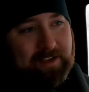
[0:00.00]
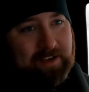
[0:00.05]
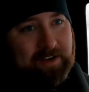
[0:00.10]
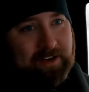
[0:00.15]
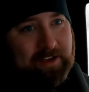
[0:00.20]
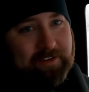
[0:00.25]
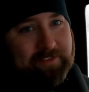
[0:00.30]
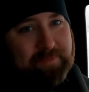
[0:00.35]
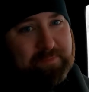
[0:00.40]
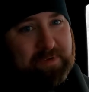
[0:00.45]

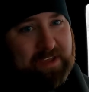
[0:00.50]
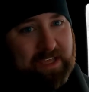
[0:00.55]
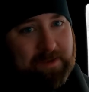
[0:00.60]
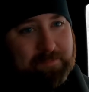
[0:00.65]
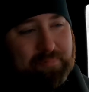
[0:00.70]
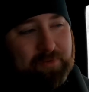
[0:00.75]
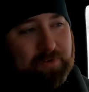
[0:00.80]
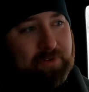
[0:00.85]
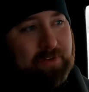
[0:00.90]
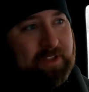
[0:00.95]
enough
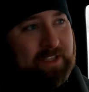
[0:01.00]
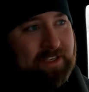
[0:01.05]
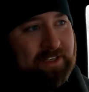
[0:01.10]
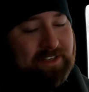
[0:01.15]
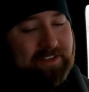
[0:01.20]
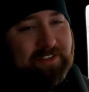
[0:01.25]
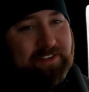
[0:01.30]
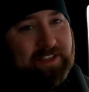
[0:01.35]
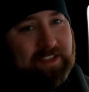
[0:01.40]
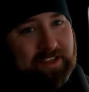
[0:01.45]
people
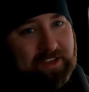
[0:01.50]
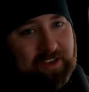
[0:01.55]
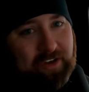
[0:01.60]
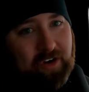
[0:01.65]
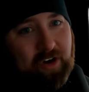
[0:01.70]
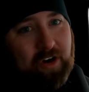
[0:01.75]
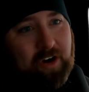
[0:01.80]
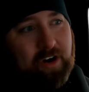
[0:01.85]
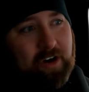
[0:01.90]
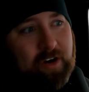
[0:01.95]
into the
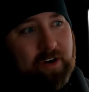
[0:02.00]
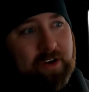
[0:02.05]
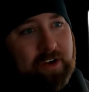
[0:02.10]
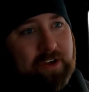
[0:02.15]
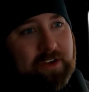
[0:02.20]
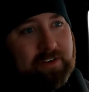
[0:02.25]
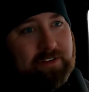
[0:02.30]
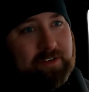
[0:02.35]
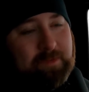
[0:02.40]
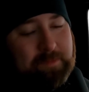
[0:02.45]

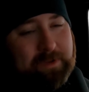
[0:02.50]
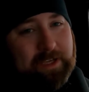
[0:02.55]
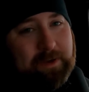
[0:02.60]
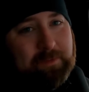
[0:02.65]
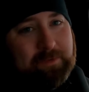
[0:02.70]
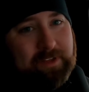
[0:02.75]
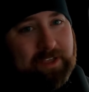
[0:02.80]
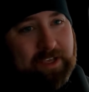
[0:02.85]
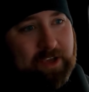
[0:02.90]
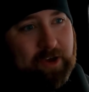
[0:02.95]
ER to be
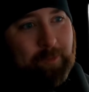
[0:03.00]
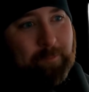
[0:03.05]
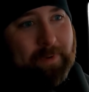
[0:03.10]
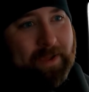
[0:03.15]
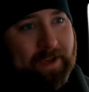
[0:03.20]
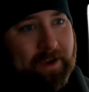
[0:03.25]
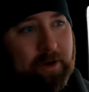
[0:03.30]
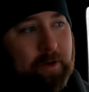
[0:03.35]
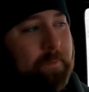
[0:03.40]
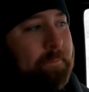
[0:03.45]
able to help
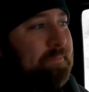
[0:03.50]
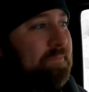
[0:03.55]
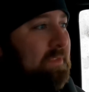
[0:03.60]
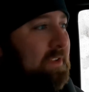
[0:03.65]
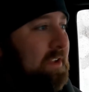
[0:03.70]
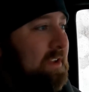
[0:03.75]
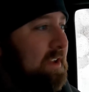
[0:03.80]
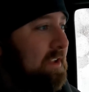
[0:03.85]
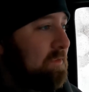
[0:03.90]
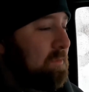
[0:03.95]
out
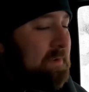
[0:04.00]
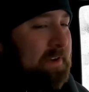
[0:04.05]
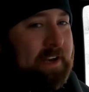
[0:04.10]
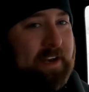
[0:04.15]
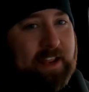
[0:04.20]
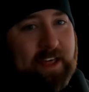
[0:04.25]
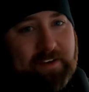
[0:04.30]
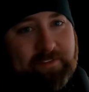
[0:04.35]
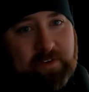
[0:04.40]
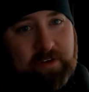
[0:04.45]
because we
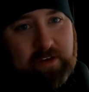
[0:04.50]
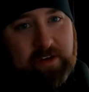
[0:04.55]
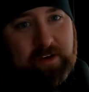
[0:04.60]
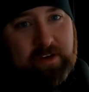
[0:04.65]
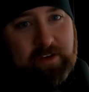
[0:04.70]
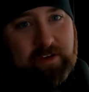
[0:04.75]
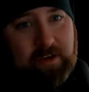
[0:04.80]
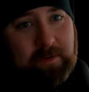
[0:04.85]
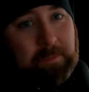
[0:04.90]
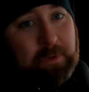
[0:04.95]
didn't have
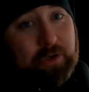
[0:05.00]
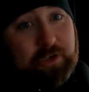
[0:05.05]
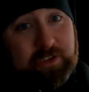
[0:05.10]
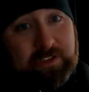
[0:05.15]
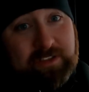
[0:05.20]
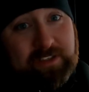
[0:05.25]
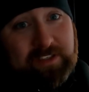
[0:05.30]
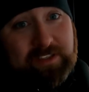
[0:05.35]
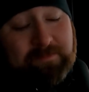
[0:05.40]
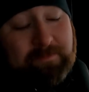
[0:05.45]
an
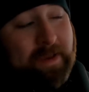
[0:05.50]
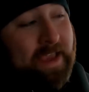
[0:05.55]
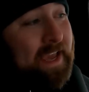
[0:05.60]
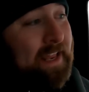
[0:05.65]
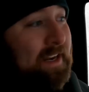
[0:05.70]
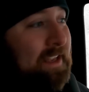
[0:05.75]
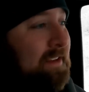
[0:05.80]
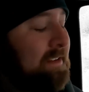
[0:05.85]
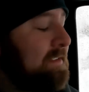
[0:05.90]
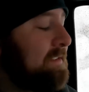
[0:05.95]
emergency
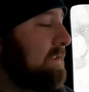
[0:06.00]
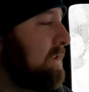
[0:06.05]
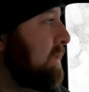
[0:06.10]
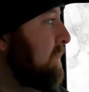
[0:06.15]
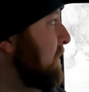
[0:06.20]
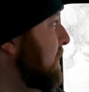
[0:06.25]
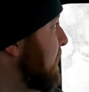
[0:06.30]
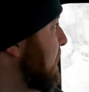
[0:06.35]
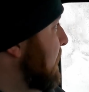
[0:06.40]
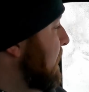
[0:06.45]
standing. So
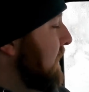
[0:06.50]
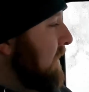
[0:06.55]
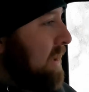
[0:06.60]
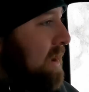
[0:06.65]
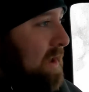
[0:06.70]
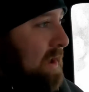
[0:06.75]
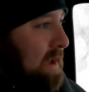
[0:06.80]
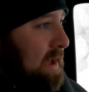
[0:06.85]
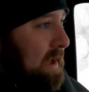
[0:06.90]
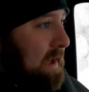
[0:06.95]

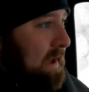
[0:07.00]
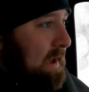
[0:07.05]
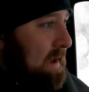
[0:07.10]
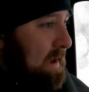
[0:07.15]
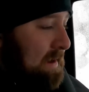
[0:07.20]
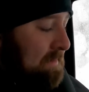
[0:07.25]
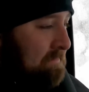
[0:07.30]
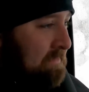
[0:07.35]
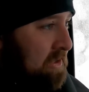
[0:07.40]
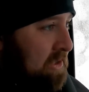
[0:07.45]

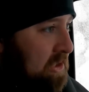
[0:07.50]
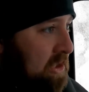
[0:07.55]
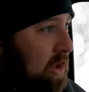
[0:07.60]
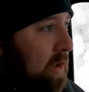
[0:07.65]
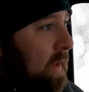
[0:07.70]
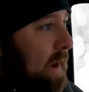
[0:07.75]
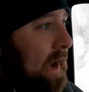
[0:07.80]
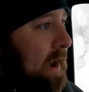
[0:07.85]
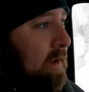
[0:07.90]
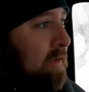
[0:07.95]
I'm going to
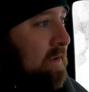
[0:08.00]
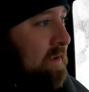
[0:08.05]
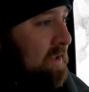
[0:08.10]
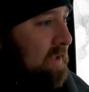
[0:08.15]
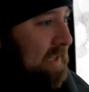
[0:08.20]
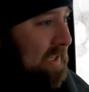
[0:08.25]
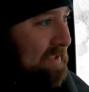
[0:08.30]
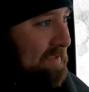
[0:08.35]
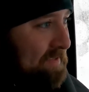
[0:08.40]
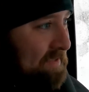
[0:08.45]
go out,
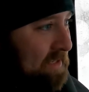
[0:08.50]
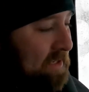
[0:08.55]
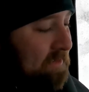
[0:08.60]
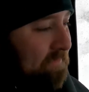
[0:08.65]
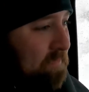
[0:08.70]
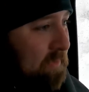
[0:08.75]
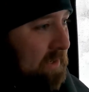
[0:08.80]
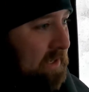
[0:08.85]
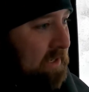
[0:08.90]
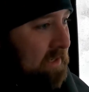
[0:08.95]
see
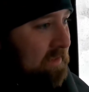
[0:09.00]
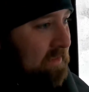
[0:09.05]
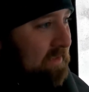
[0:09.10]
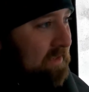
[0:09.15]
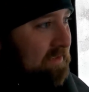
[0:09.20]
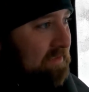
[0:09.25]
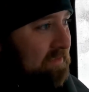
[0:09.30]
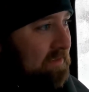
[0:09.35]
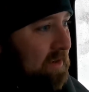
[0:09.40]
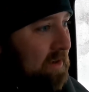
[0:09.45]
if we can at
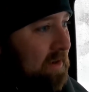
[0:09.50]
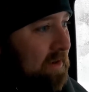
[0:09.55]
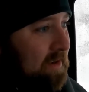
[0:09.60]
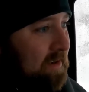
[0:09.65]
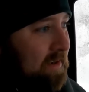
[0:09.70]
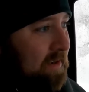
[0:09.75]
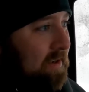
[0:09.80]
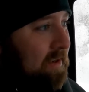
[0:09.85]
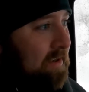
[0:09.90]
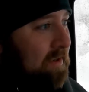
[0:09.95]
least start
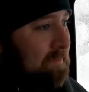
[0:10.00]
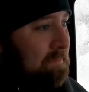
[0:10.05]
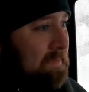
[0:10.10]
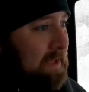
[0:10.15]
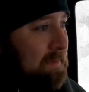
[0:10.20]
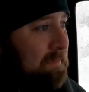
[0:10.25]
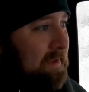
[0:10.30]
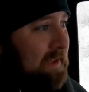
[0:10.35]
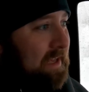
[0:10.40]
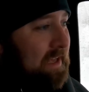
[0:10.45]

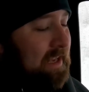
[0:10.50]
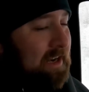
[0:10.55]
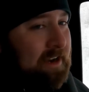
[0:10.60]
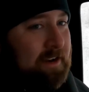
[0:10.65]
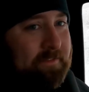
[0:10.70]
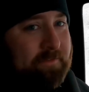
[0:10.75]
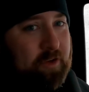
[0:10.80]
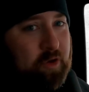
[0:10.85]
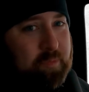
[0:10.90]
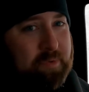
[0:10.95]
maybe
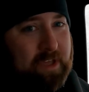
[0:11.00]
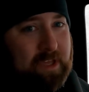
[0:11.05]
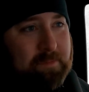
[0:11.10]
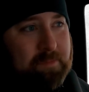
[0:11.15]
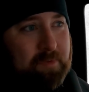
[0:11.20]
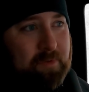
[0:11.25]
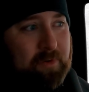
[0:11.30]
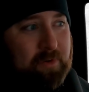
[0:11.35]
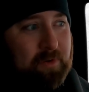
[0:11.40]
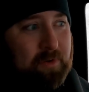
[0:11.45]
getting a few
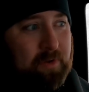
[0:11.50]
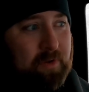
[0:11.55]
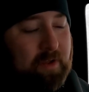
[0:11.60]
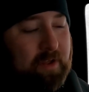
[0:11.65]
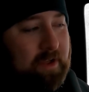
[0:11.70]
people.